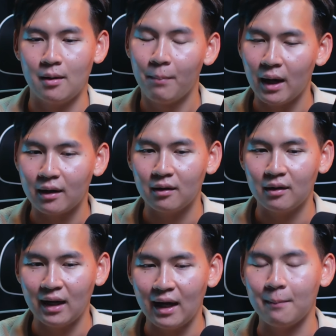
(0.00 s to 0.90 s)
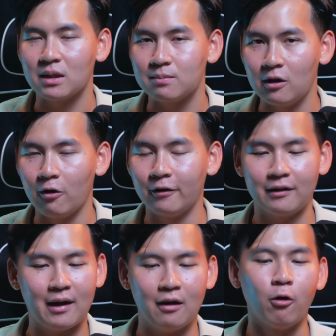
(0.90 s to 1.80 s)
But it must be noted
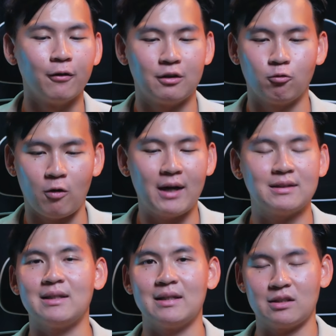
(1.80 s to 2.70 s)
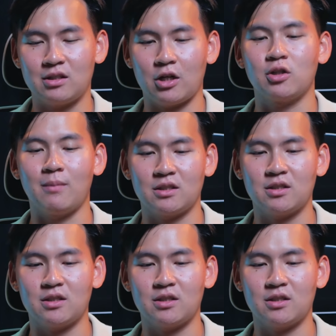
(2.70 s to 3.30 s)
that, it writes it in section by